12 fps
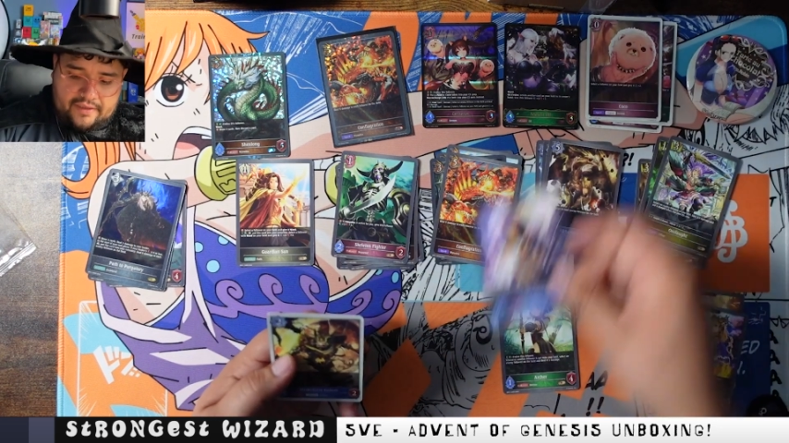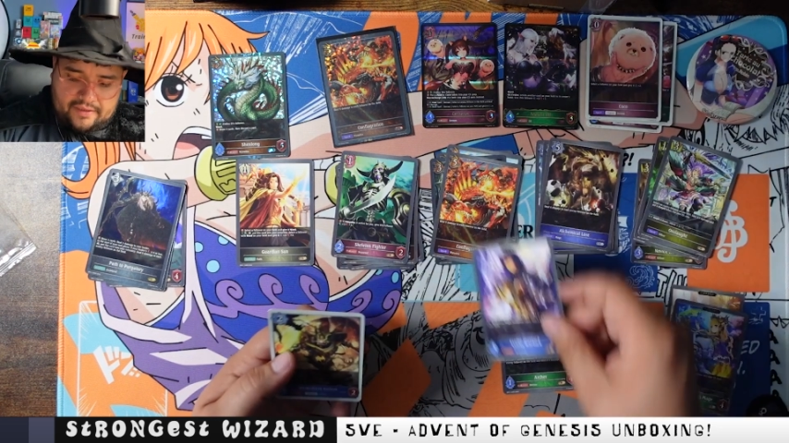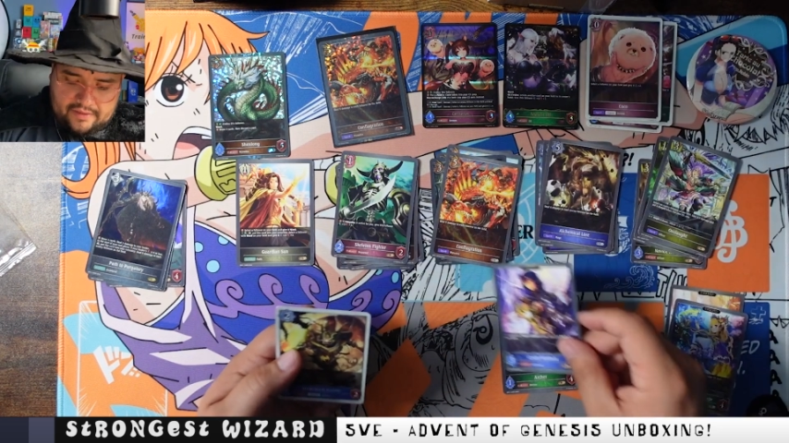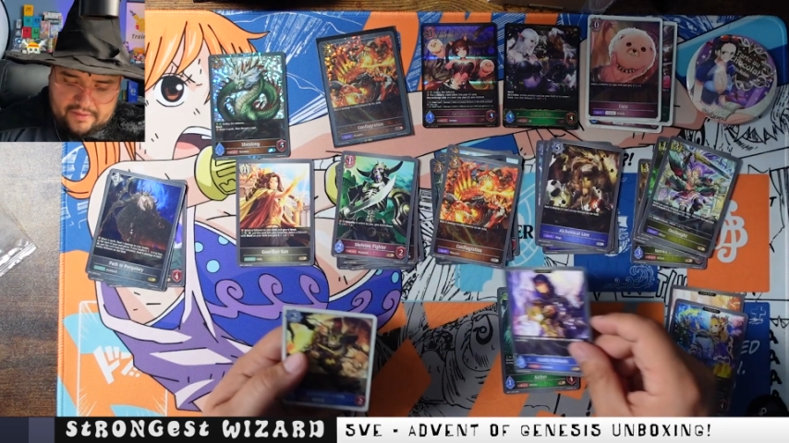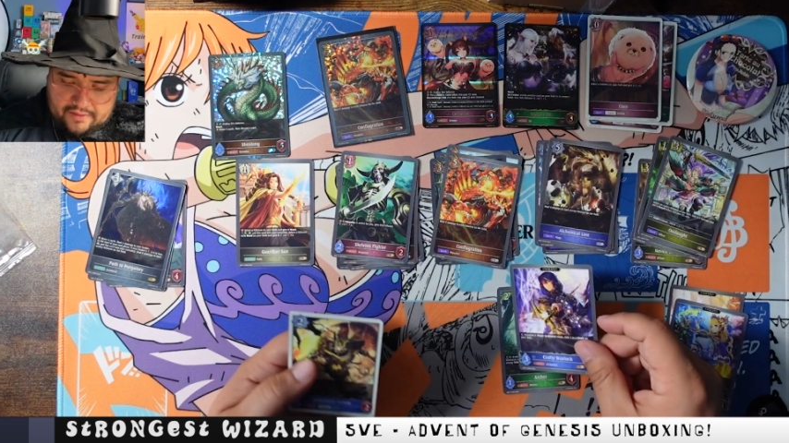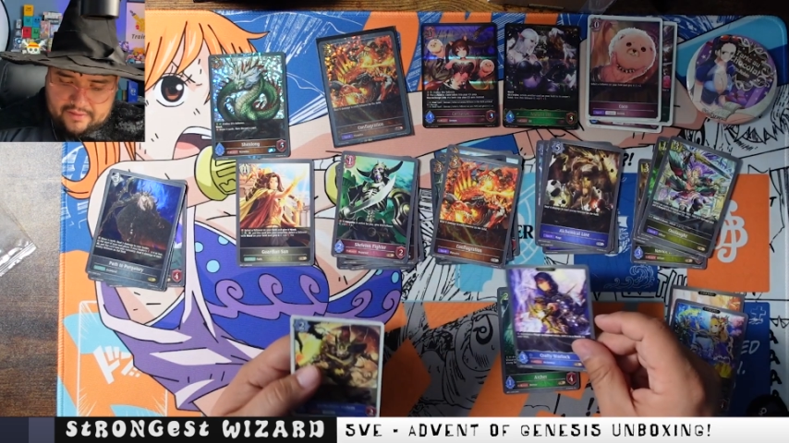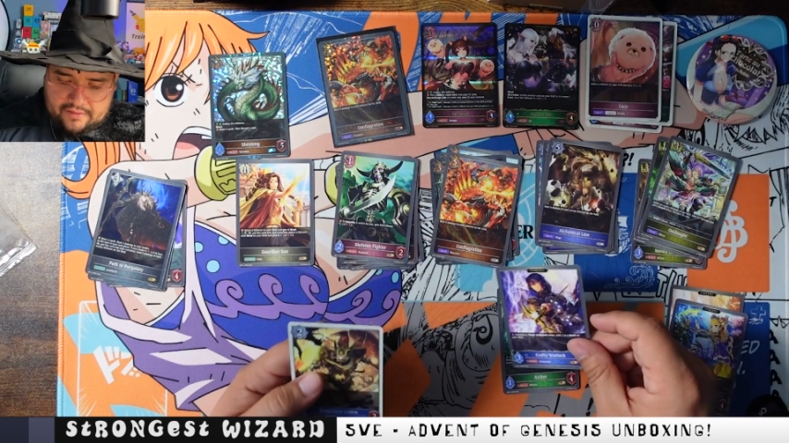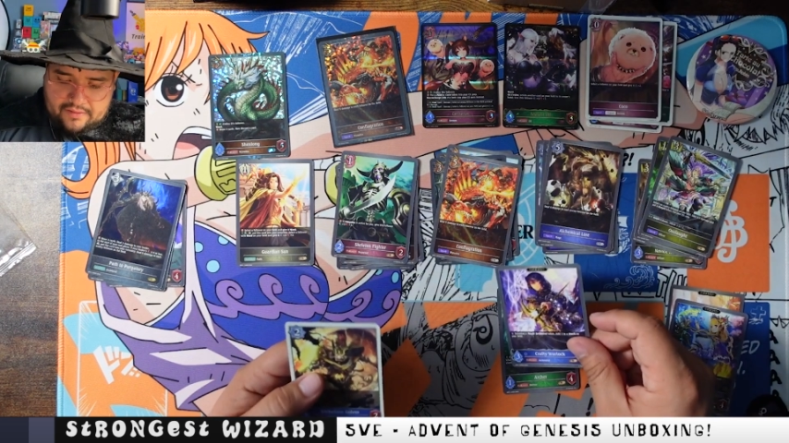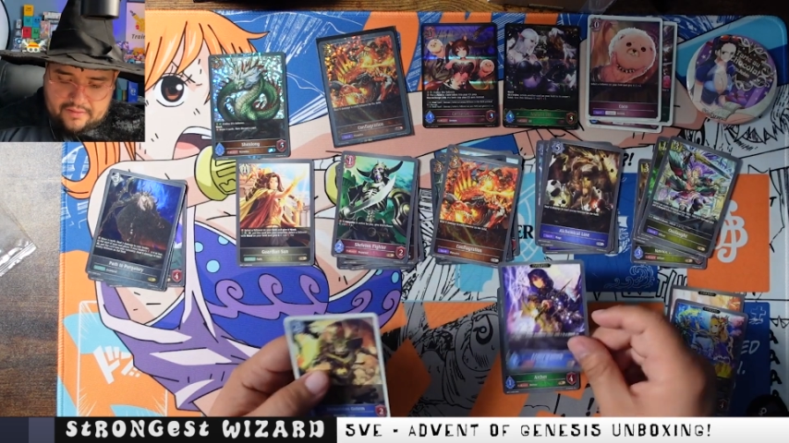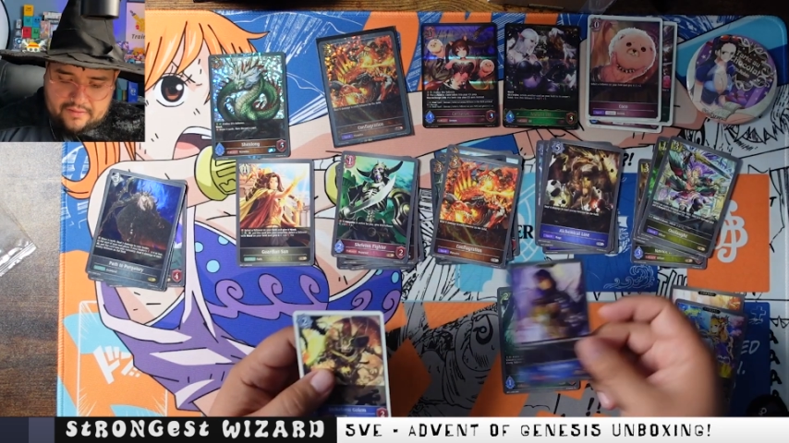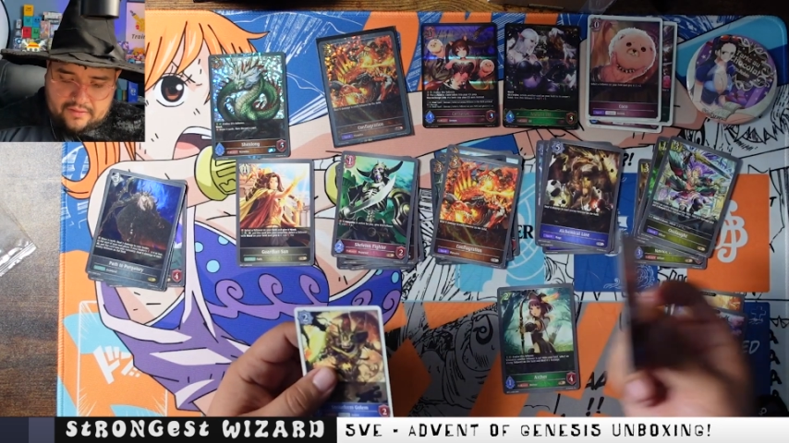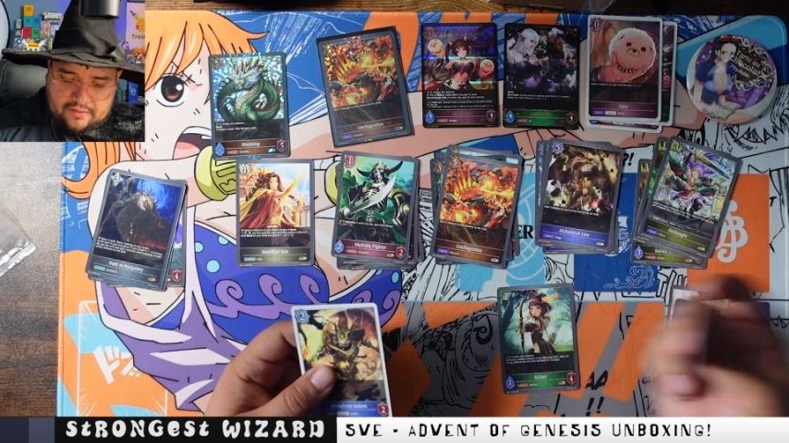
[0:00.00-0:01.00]

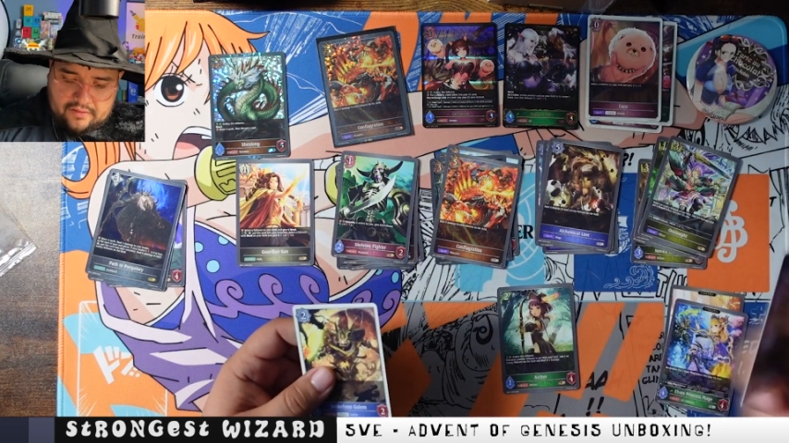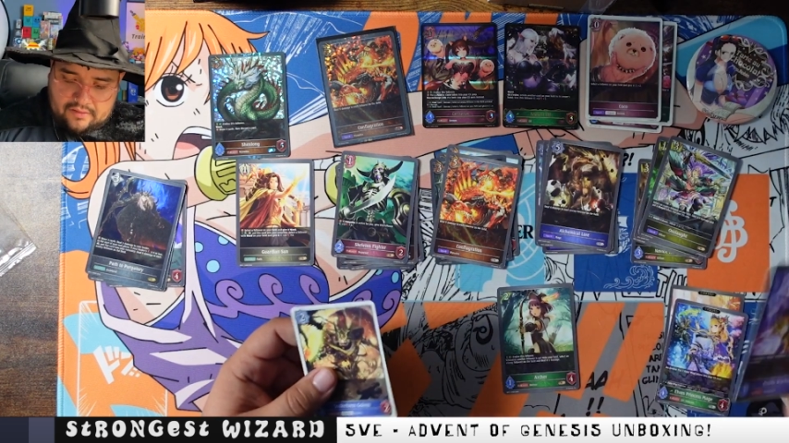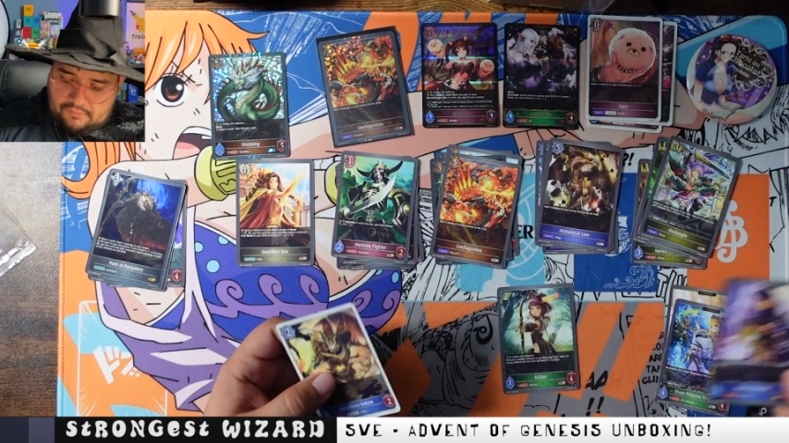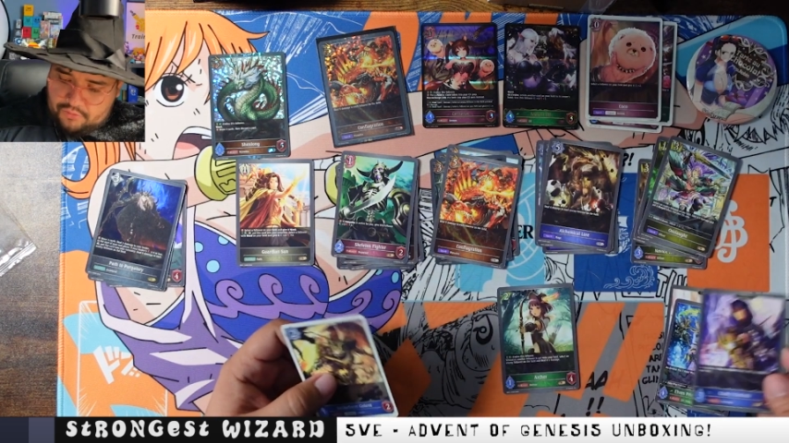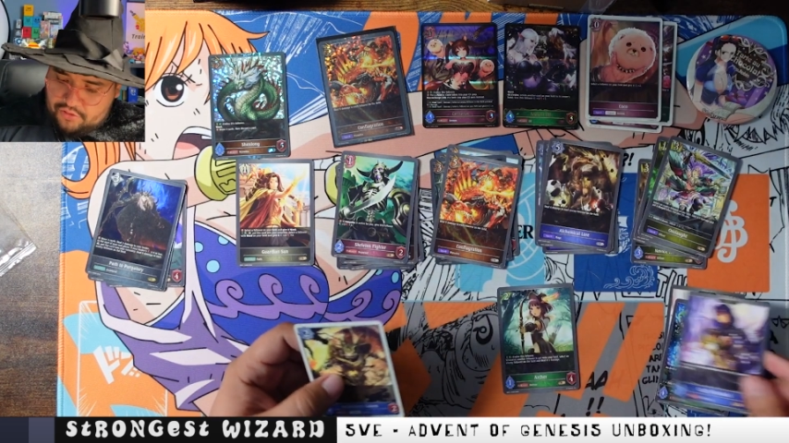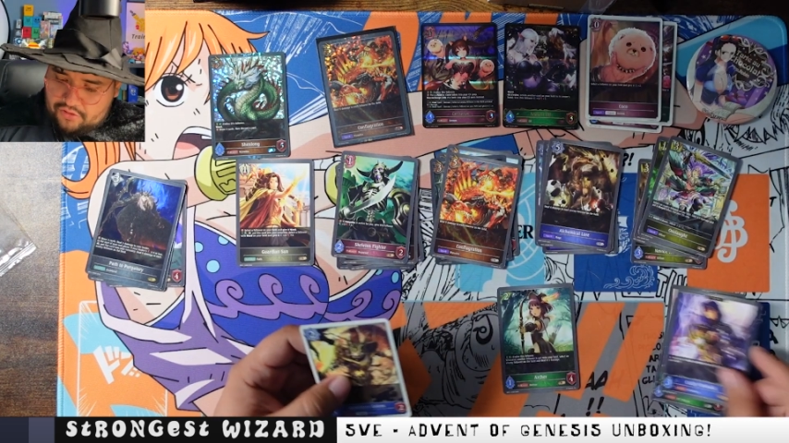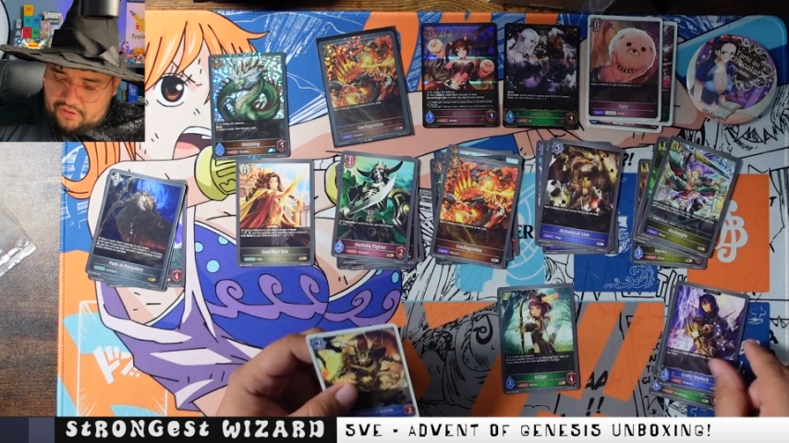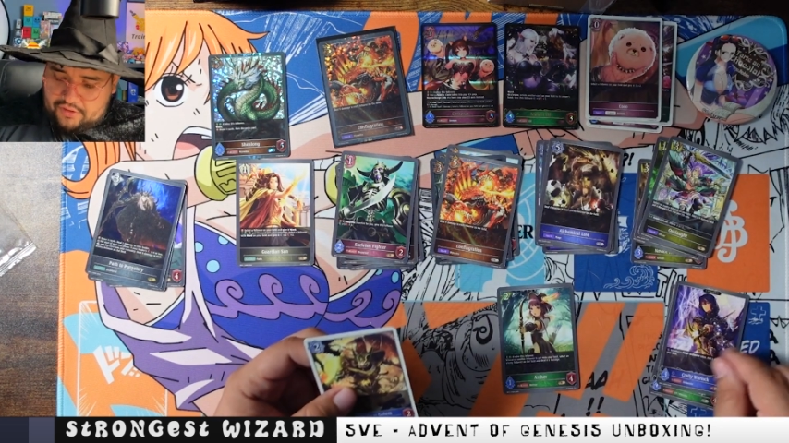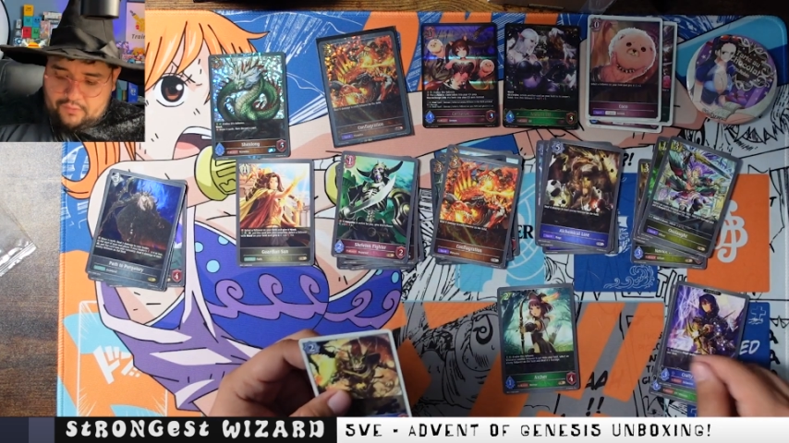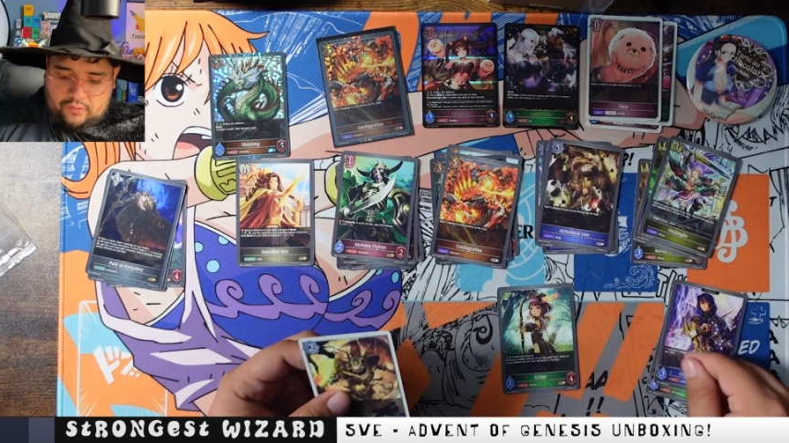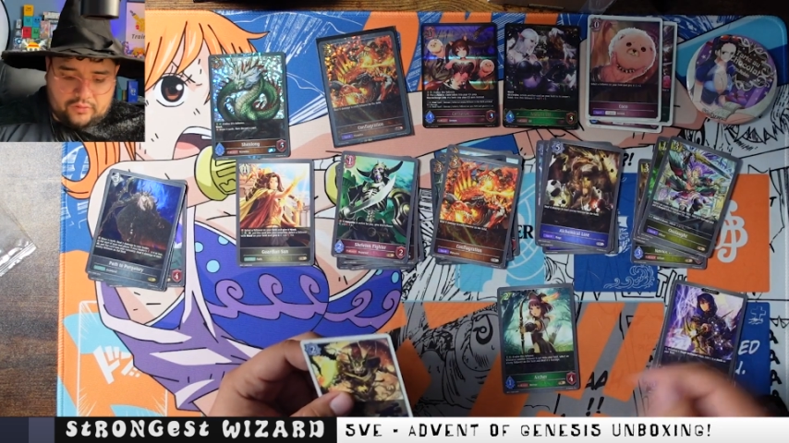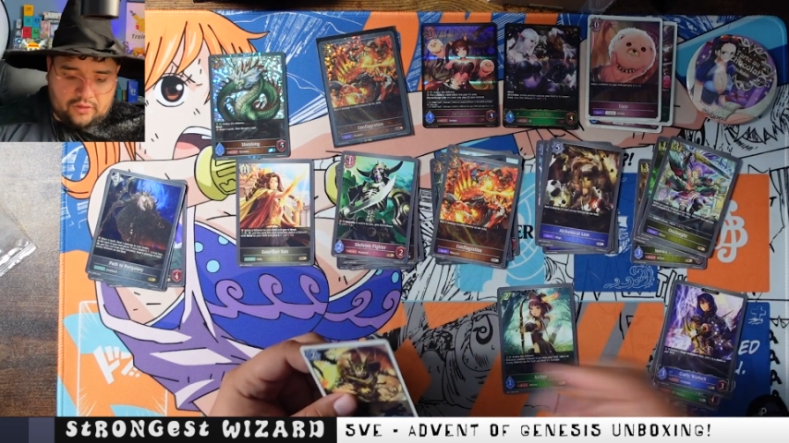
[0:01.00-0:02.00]
and which is our
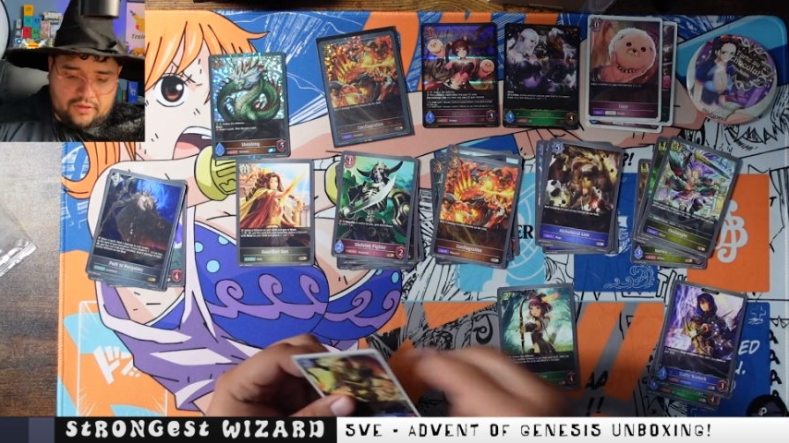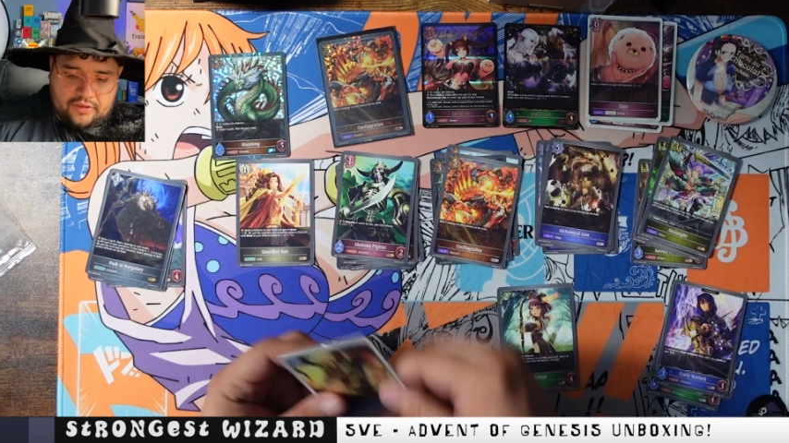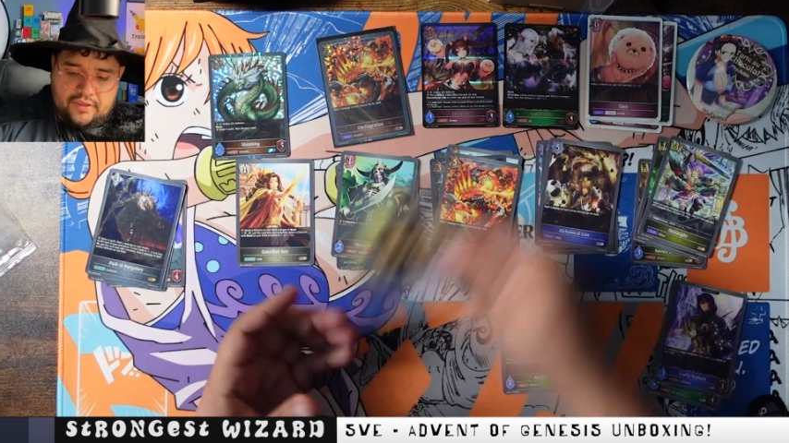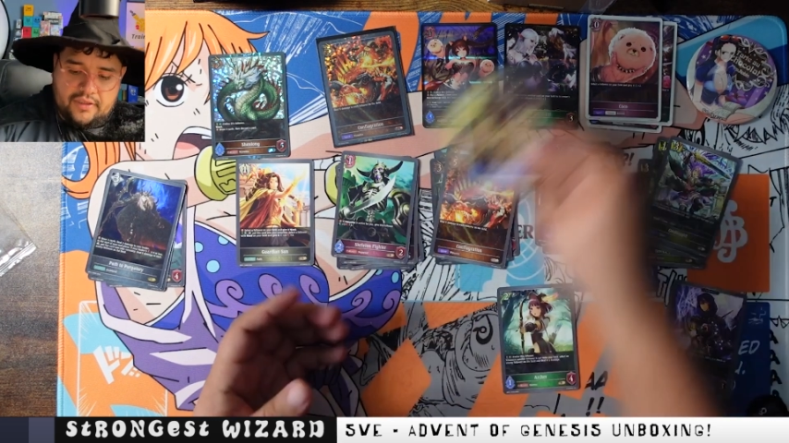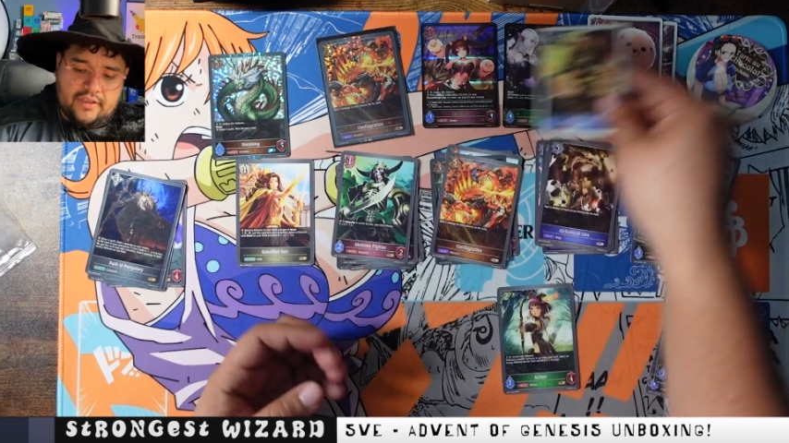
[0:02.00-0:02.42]
evolve card,